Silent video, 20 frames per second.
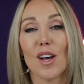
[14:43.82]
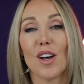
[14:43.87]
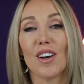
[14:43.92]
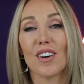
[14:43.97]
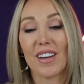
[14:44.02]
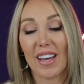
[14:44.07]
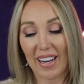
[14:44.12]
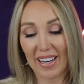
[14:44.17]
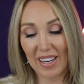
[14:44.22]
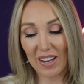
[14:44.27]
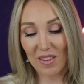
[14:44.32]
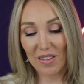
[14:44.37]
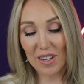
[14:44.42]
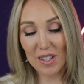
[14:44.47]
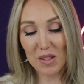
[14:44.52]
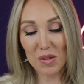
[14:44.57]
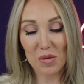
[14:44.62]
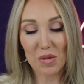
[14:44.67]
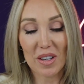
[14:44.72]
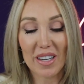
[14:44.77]
Okay, now
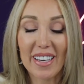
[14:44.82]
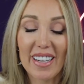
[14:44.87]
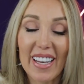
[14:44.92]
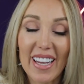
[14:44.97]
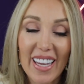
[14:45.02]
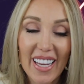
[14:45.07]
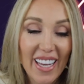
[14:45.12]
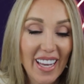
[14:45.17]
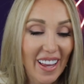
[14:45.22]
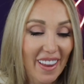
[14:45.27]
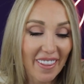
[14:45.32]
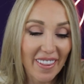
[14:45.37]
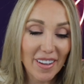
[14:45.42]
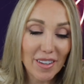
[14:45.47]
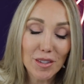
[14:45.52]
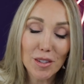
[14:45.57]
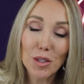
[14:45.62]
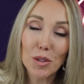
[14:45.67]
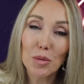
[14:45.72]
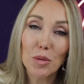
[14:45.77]
this one,
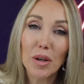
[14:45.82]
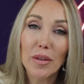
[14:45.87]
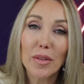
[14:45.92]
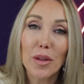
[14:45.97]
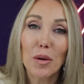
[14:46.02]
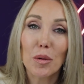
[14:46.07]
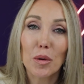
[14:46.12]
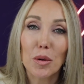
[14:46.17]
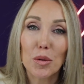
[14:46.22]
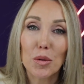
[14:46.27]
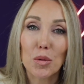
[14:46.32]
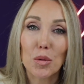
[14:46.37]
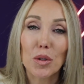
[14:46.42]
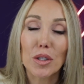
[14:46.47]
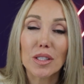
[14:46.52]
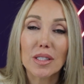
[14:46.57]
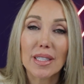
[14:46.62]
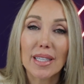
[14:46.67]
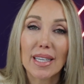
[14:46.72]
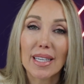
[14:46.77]
this is one that was
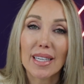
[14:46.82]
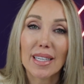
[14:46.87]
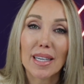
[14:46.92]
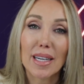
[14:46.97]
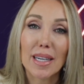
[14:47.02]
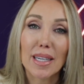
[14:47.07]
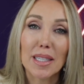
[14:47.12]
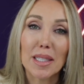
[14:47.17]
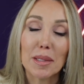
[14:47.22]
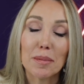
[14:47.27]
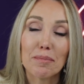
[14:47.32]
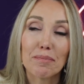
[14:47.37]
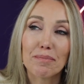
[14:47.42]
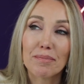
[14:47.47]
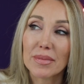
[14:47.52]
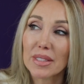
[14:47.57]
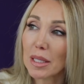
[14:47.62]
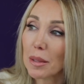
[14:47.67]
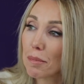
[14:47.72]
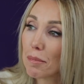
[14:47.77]
really
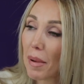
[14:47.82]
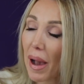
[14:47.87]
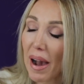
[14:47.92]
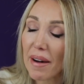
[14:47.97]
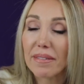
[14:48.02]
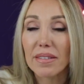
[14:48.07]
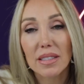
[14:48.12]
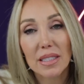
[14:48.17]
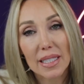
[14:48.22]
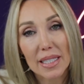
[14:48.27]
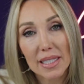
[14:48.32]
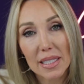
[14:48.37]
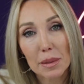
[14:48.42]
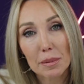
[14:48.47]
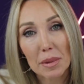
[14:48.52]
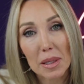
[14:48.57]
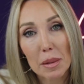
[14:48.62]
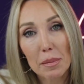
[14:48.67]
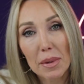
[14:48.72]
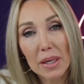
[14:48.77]
um, baffling to
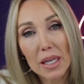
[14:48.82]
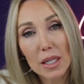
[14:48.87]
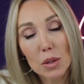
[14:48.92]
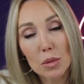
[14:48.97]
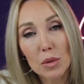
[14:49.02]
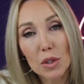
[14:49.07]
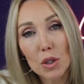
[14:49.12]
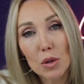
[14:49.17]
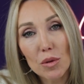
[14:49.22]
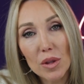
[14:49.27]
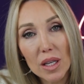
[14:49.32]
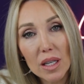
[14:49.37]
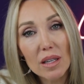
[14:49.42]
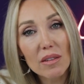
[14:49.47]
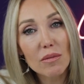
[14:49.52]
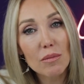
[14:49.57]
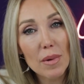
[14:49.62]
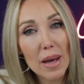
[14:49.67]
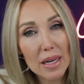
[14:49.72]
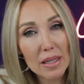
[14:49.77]
me because when you think
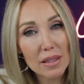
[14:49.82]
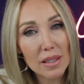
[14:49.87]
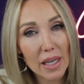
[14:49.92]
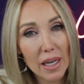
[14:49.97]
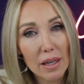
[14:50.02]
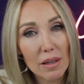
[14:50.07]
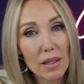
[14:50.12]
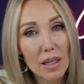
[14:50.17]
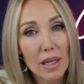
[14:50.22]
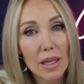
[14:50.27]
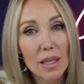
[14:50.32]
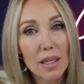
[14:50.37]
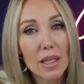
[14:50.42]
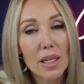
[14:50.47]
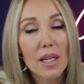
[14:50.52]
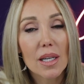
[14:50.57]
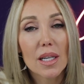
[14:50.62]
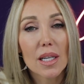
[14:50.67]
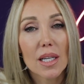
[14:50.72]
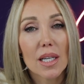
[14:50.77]
of mascara,
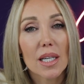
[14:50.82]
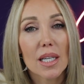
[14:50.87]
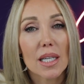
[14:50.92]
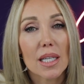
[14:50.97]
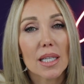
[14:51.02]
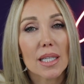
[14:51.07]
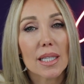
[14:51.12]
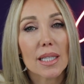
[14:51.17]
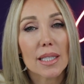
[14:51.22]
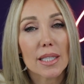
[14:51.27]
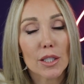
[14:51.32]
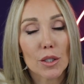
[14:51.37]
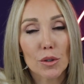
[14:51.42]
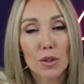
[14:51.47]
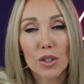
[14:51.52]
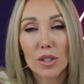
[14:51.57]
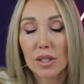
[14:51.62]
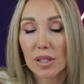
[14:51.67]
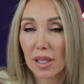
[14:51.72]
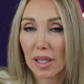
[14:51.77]
you
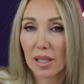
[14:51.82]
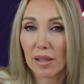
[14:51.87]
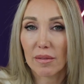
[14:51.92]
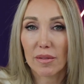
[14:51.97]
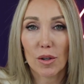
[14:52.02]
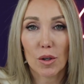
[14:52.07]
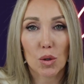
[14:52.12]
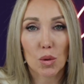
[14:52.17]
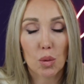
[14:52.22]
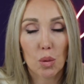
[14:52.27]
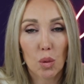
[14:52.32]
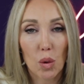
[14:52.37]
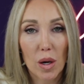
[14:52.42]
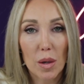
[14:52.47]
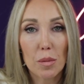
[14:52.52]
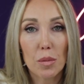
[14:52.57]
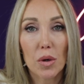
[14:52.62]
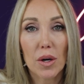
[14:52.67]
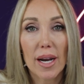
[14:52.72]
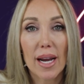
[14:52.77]
just think of there's
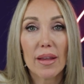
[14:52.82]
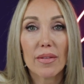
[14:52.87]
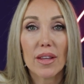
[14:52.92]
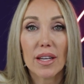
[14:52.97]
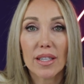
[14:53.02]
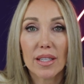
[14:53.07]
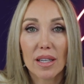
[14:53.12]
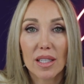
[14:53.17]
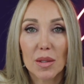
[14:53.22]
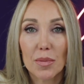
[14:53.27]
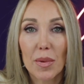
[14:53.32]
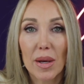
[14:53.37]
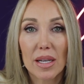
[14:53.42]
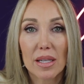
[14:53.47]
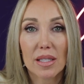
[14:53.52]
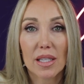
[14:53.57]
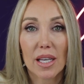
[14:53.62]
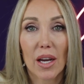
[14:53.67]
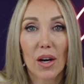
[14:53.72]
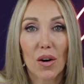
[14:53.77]
one brand that does
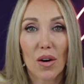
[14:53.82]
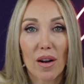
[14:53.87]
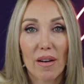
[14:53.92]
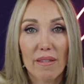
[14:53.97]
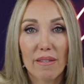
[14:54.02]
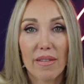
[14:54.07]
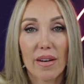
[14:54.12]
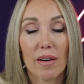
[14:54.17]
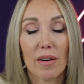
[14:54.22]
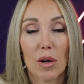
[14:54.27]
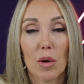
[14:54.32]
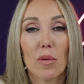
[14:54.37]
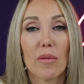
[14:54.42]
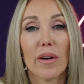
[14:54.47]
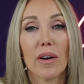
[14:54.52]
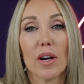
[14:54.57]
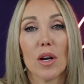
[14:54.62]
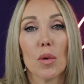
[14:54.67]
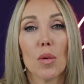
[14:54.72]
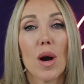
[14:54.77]
mascara very,
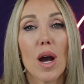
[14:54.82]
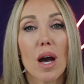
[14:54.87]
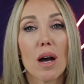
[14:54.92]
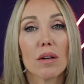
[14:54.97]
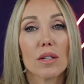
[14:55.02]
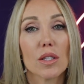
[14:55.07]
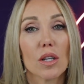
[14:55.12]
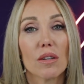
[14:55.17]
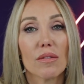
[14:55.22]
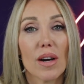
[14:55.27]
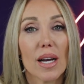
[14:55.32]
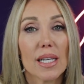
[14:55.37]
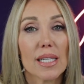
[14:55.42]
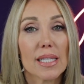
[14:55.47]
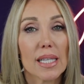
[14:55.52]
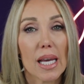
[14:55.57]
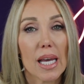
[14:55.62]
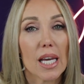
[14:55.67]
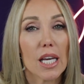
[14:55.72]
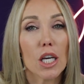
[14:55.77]
very well. So if I
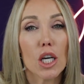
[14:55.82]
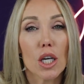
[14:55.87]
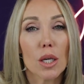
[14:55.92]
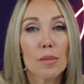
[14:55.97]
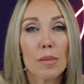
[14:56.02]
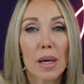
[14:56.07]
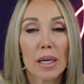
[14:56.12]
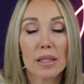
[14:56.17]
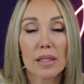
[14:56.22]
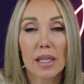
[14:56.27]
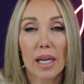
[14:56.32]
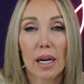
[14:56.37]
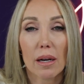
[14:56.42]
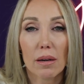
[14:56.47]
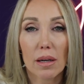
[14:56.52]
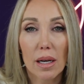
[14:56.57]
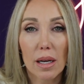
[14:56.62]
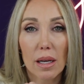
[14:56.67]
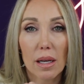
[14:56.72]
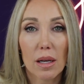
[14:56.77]
say good
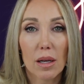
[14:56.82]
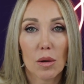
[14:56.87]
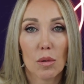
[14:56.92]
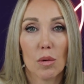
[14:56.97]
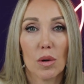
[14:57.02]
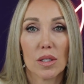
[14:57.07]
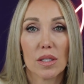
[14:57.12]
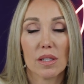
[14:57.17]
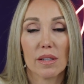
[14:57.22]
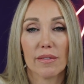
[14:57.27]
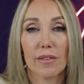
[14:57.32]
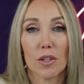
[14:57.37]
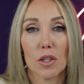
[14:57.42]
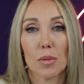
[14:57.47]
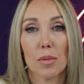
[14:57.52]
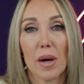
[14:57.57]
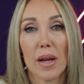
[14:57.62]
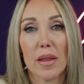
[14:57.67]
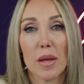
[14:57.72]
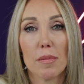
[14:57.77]
mascara, what's the first
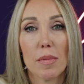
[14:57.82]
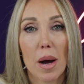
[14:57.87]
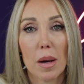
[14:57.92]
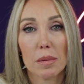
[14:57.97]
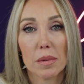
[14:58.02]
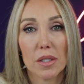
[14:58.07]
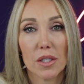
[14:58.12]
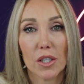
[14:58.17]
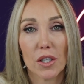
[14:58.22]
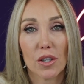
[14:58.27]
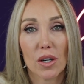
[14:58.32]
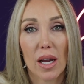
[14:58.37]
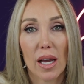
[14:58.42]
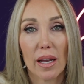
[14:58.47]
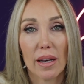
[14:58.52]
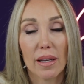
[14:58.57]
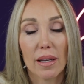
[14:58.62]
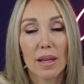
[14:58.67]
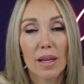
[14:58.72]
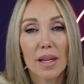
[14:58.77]
brand that pops into your
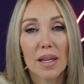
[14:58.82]
head?